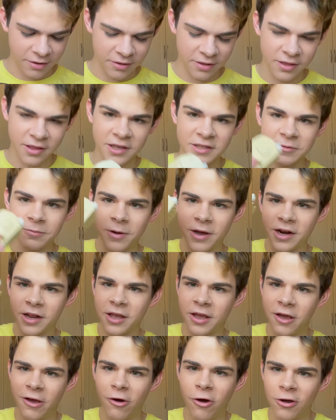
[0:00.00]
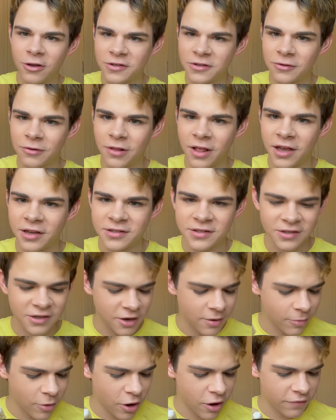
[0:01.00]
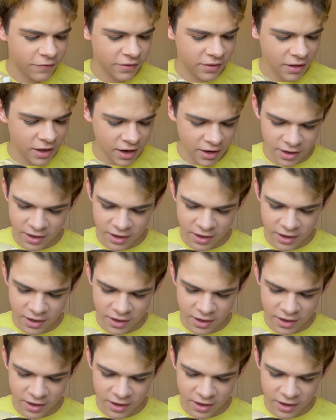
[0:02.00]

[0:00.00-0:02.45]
This bunny also likes to come off a lot.